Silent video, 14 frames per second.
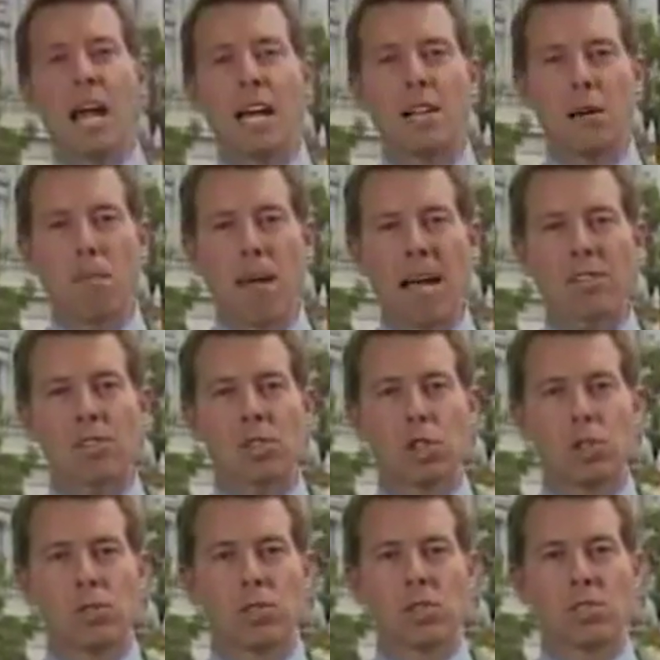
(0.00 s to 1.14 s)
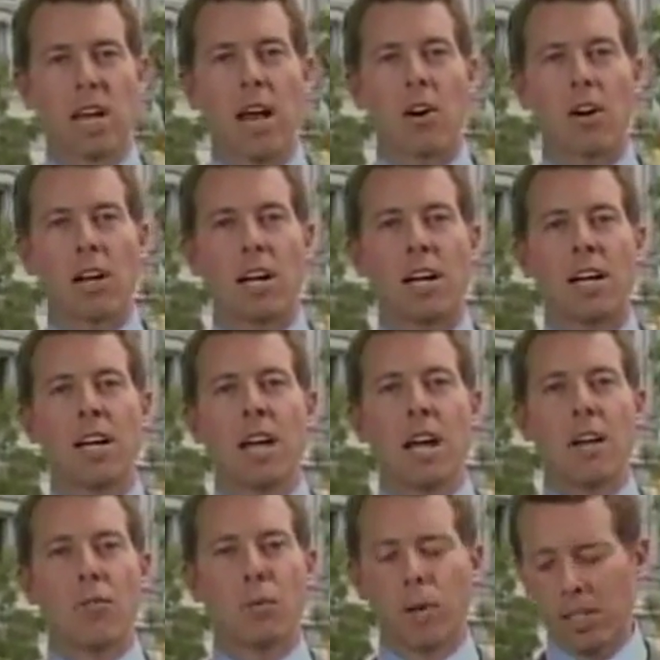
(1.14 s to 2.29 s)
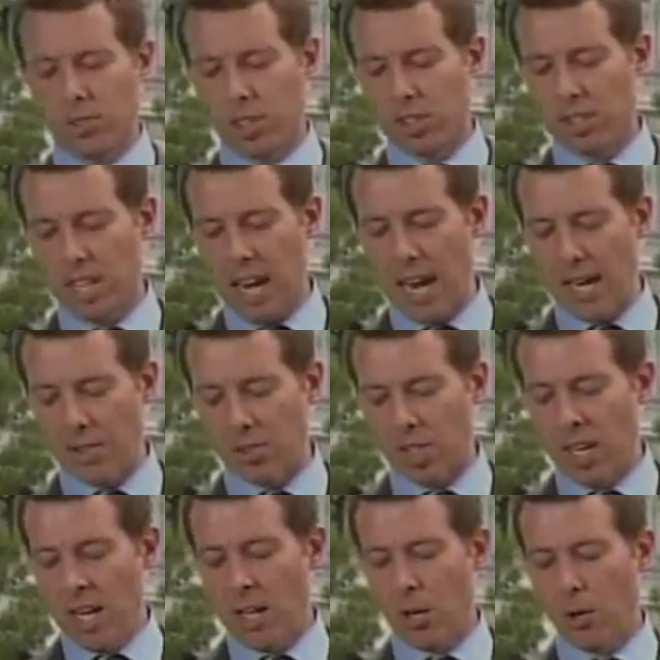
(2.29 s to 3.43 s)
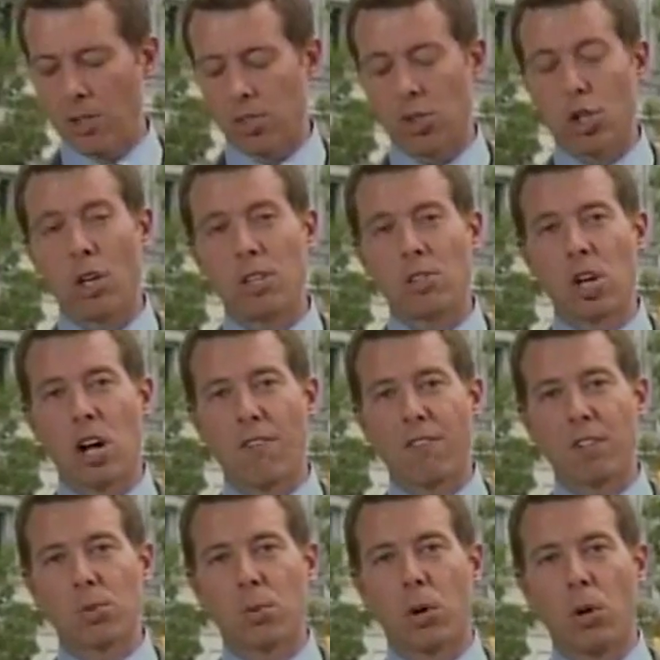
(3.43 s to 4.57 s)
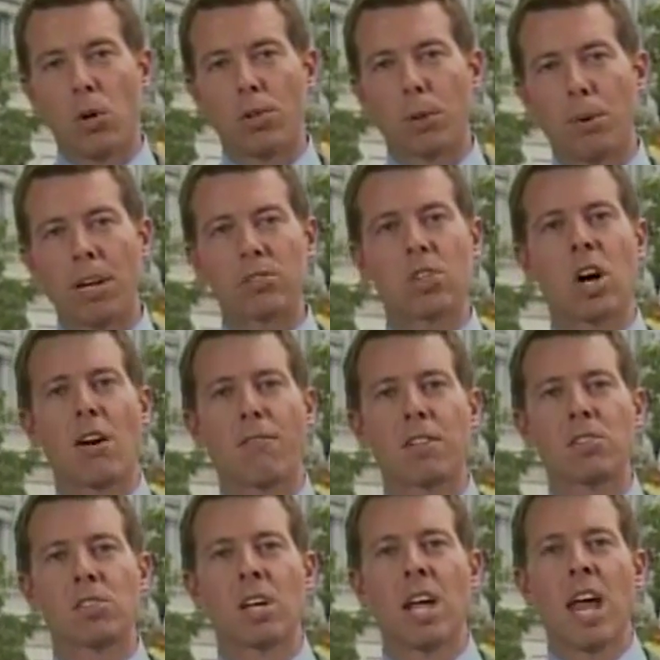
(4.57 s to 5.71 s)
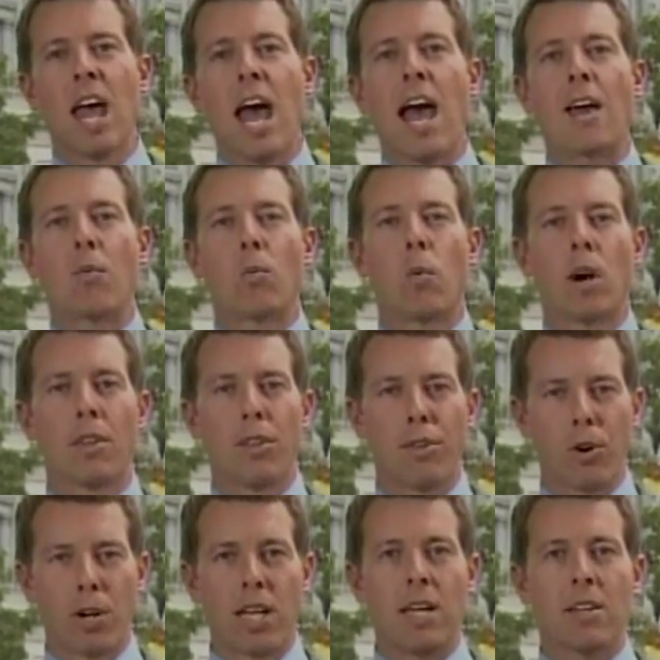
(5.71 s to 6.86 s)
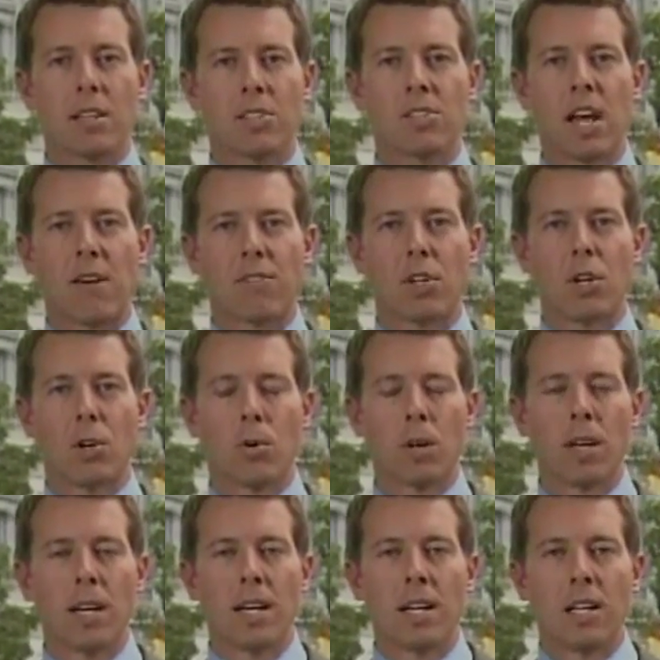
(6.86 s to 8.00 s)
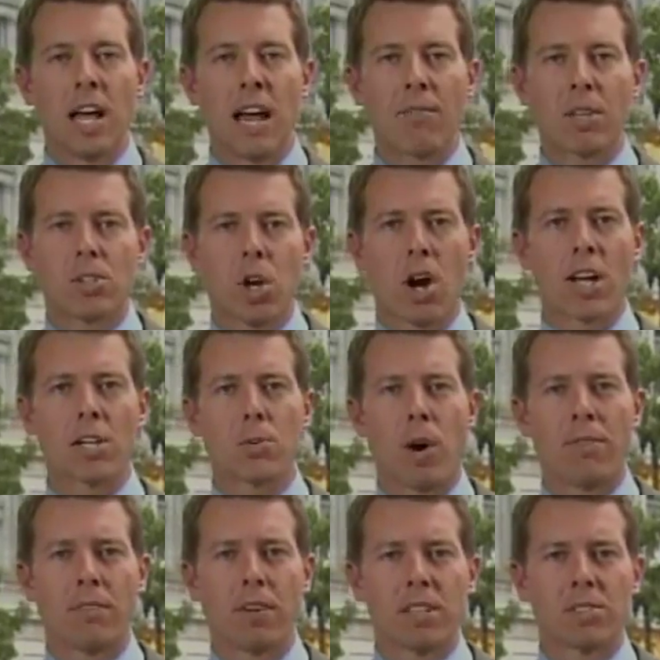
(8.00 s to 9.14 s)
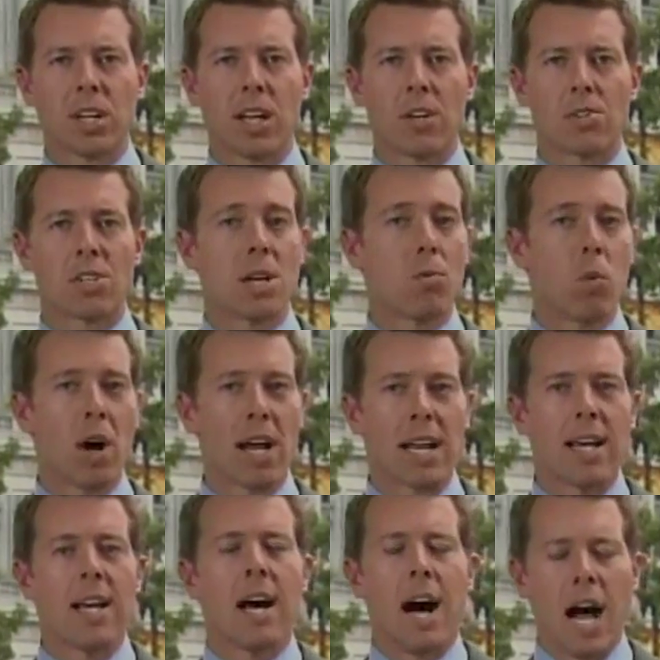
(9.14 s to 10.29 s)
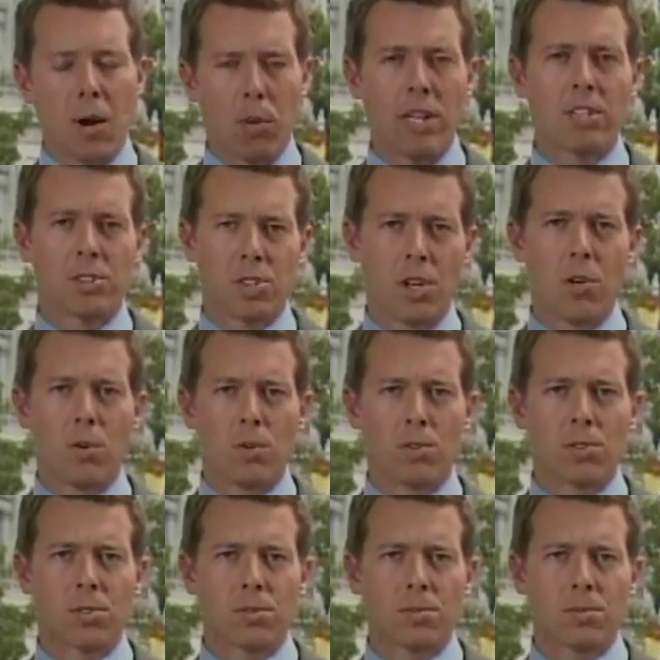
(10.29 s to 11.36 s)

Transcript: in the Massachusetts area in recent days. The U.S. Attorney's Office will hold a press conference at 1.30 this afternoon. Live with the Target 12 investigators, Tim White, Eyewitness News.